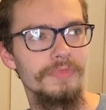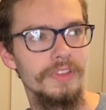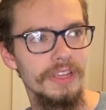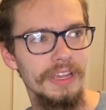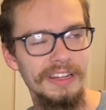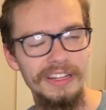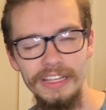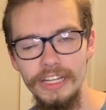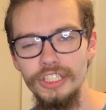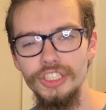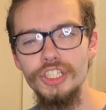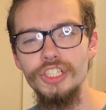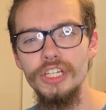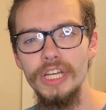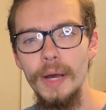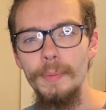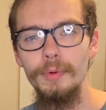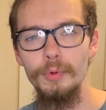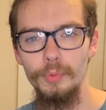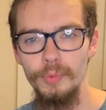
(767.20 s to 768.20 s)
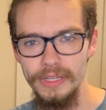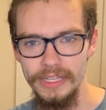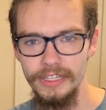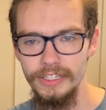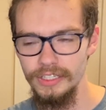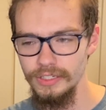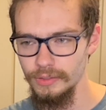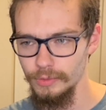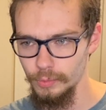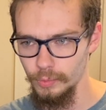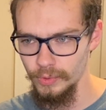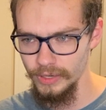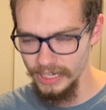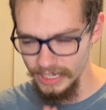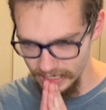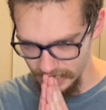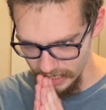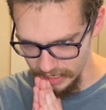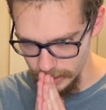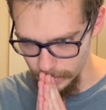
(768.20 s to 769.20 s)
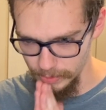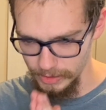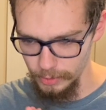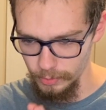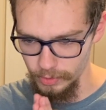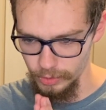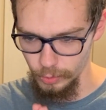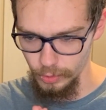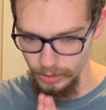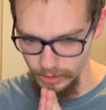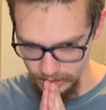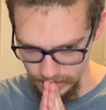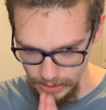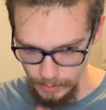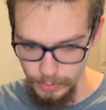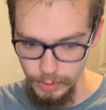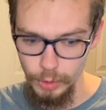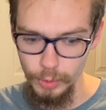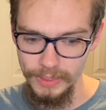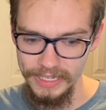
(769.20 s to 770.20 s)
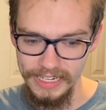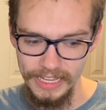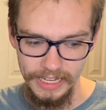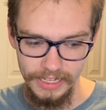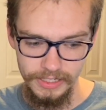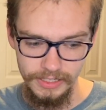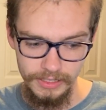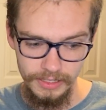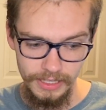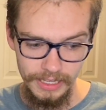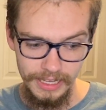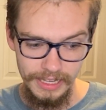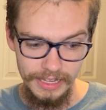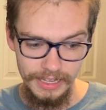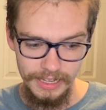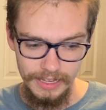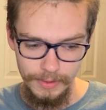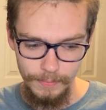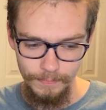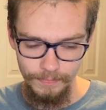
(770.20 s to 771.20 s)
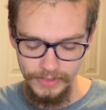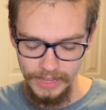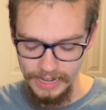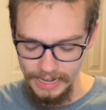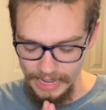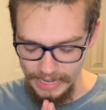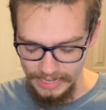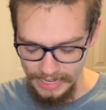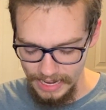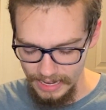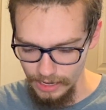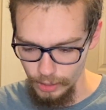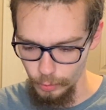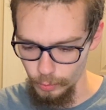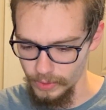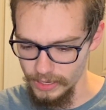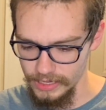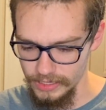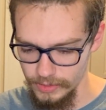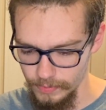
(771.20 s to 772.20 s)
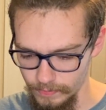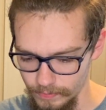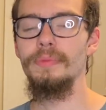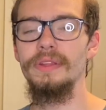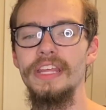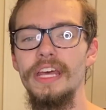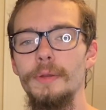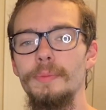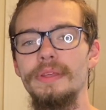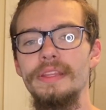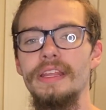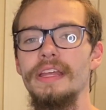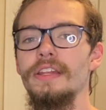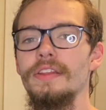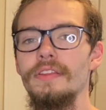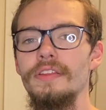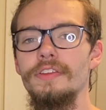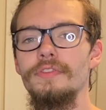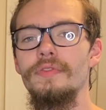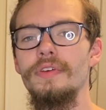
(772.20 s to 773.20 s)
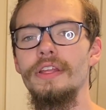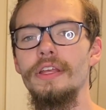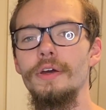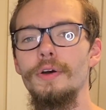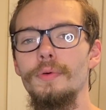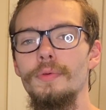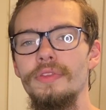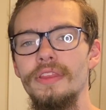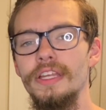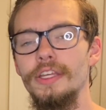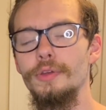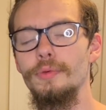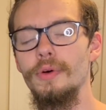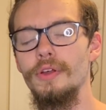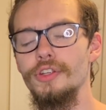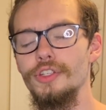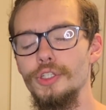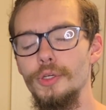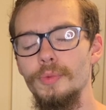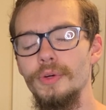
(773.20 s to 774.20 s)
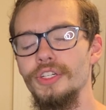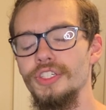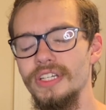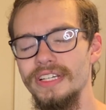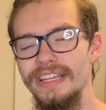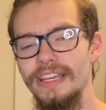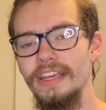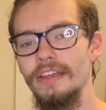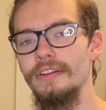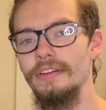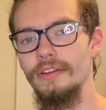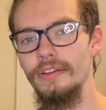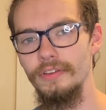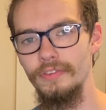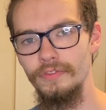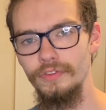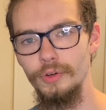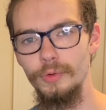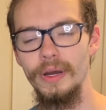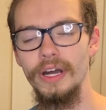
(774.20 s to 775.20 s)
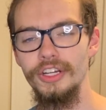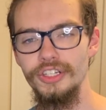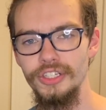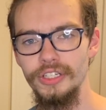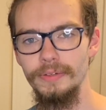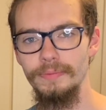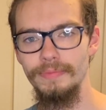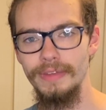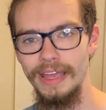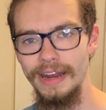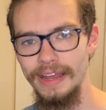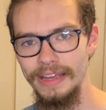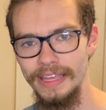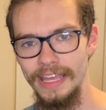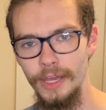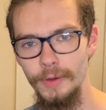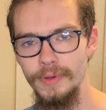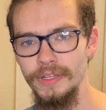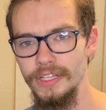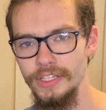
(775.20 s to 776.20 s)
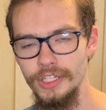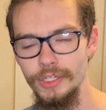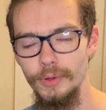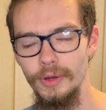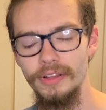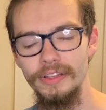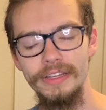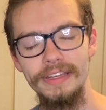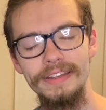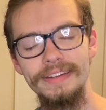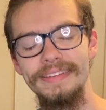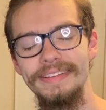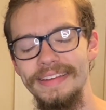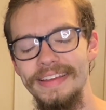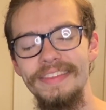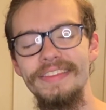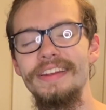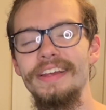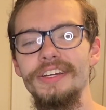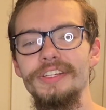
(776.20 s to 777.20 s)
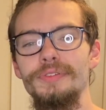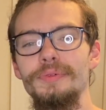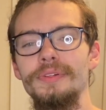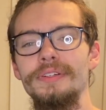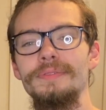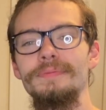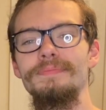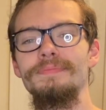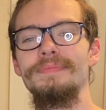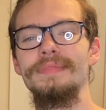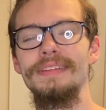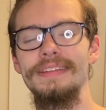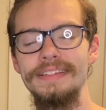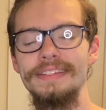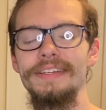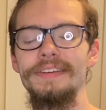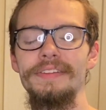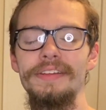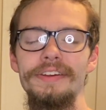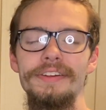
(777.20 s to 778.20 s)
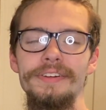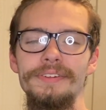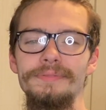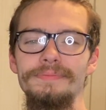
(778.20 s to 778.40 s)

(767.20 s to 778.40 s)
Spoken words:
in just a couple weeks, we're going to get to play with WoE decks. And I cannot wait. But that'll be the end of this video. Thank you all so much again for watching, and I can't wait to see you all again in the next one. See you later.